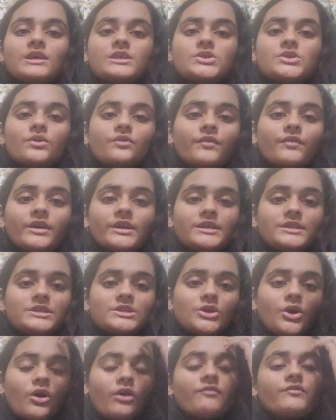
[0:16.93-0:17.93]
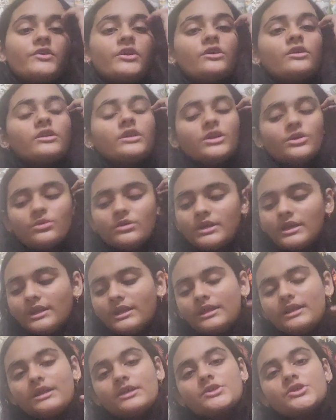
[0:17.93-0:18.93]
So first off, your
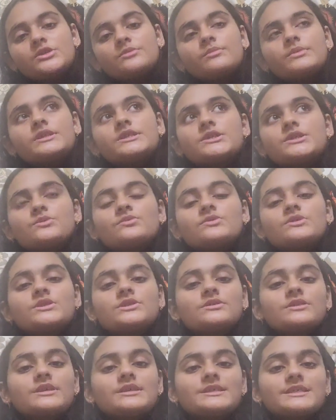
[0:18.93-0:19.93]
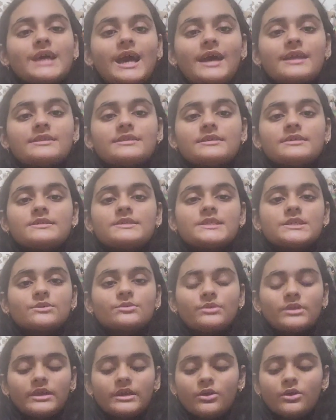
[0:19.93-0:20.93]
ukulele should be tuned to the standard
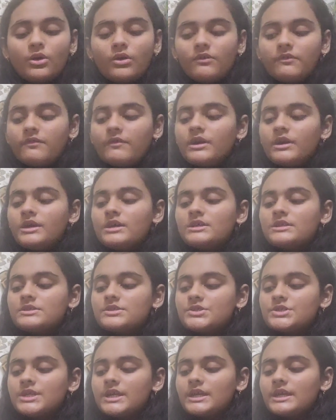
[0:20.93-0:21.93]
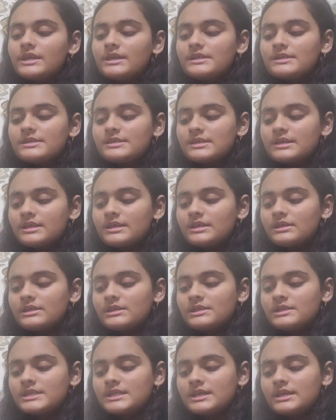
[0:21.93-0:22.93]
tuning of G, C,
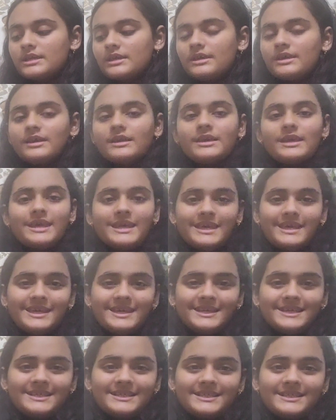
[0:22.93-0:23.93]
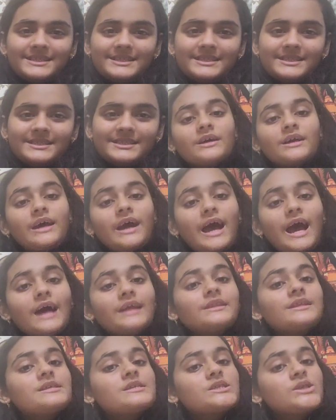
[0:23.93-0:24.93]
D, E. The
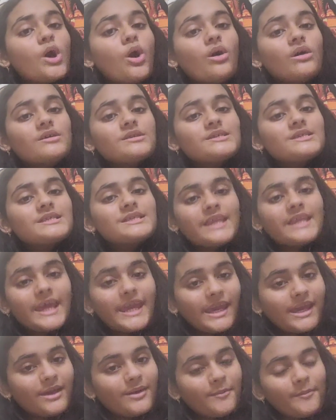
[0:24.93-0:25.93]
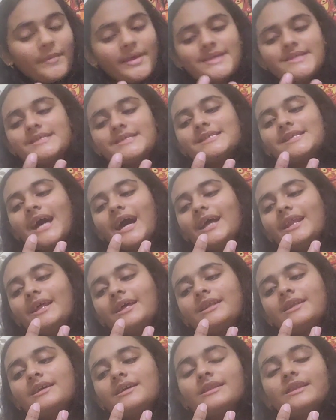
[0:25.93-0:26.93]
song's name is none
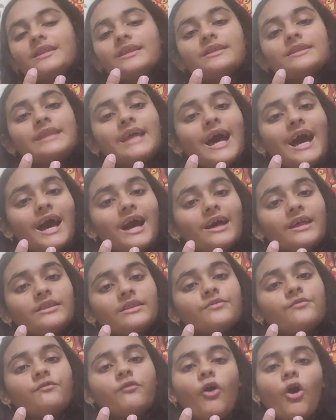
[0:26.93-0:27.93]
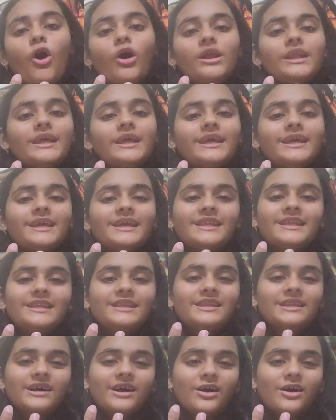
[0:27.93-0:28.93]
other than Falling in
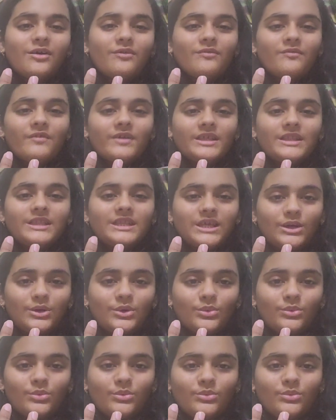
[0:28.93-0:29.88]
Love with You.